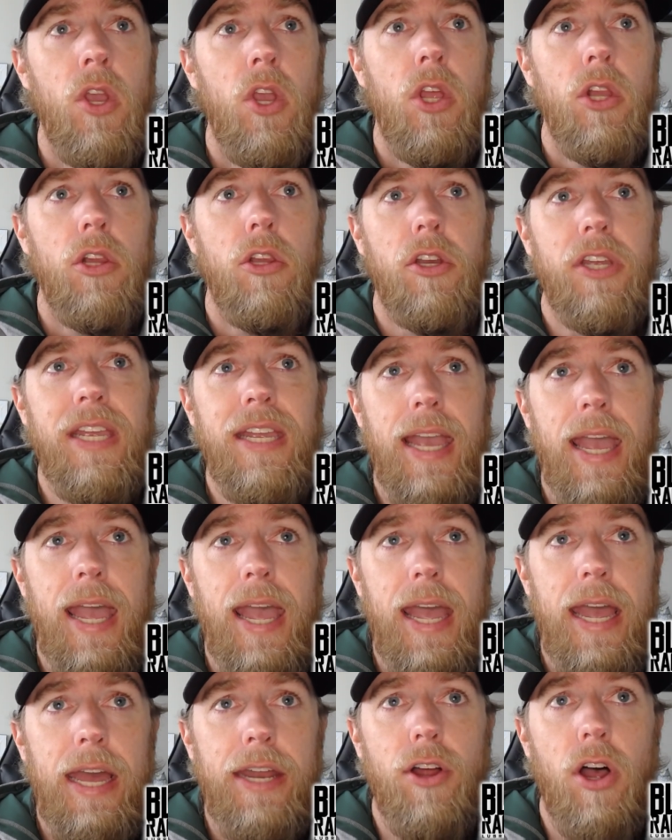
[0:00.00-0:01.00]
Looking
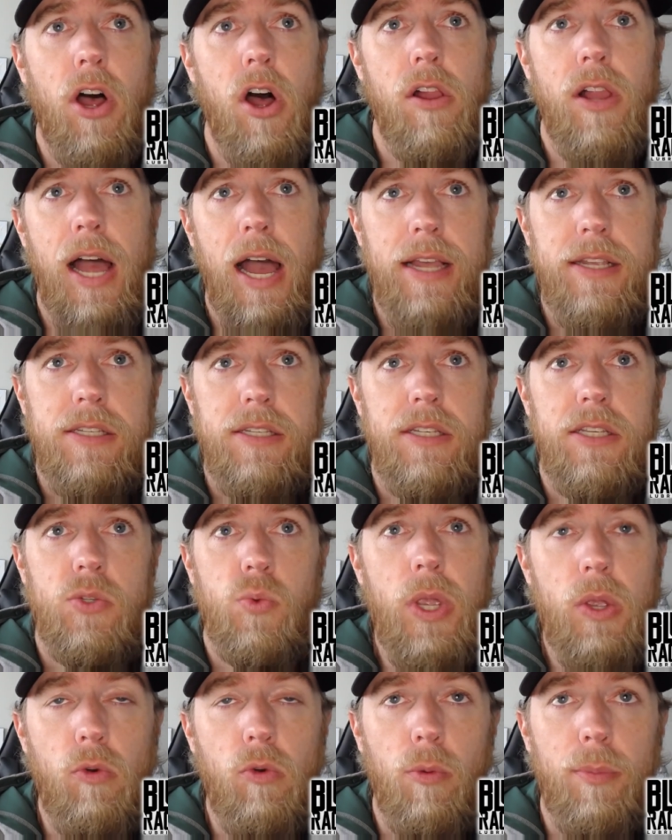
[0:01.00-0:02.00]
ahead, all eyes this
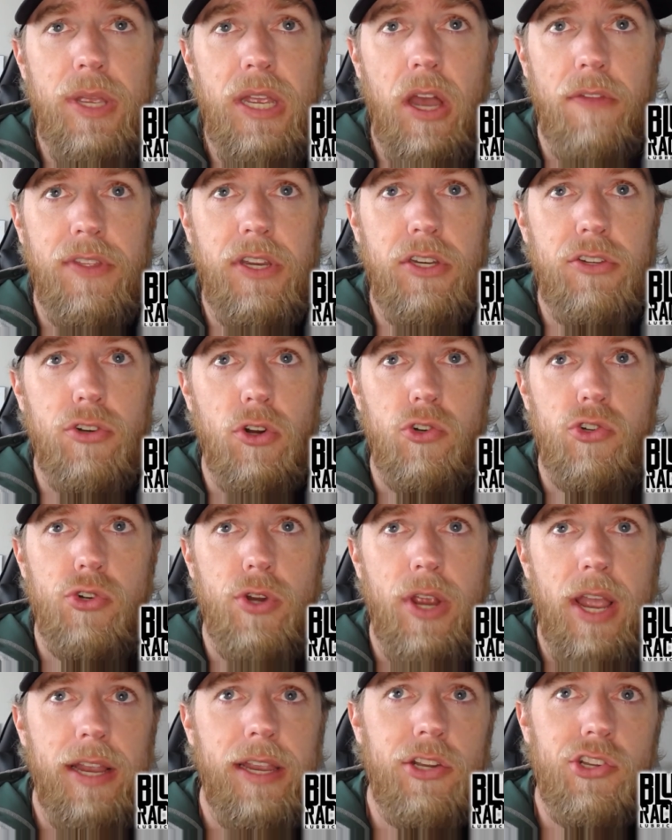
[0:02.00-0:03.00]
week will be on the dirt
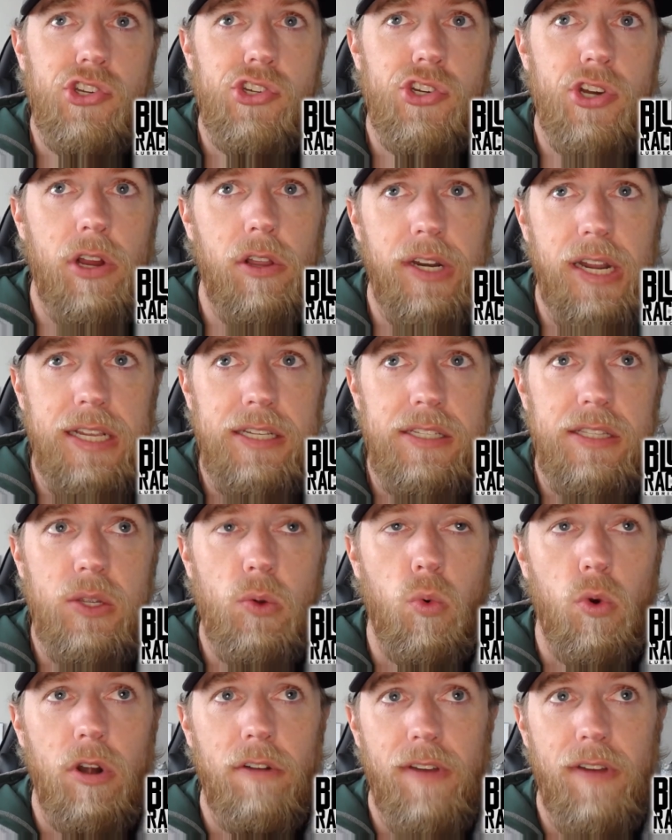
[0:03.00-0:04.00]
track at Charlotte as the
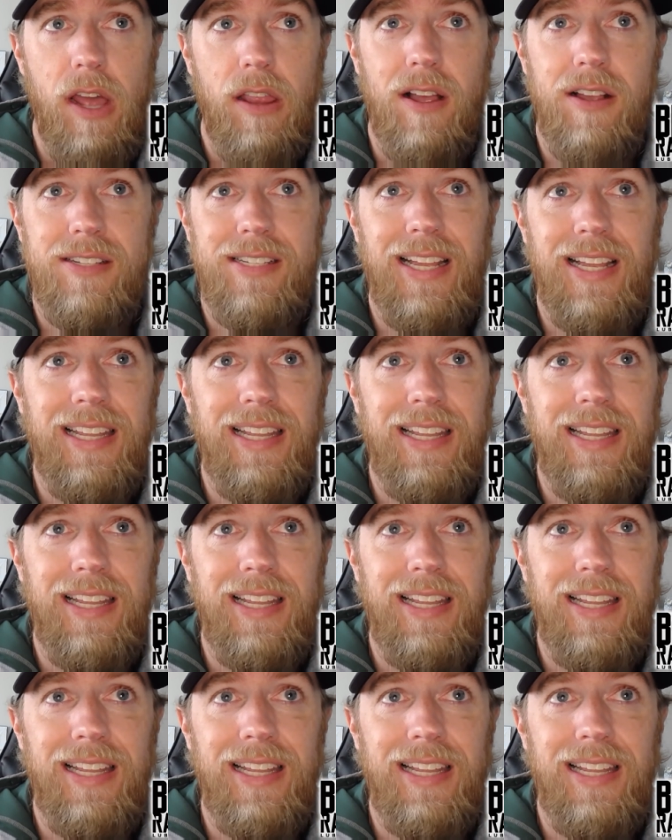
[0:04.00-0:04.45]
World of Outlaws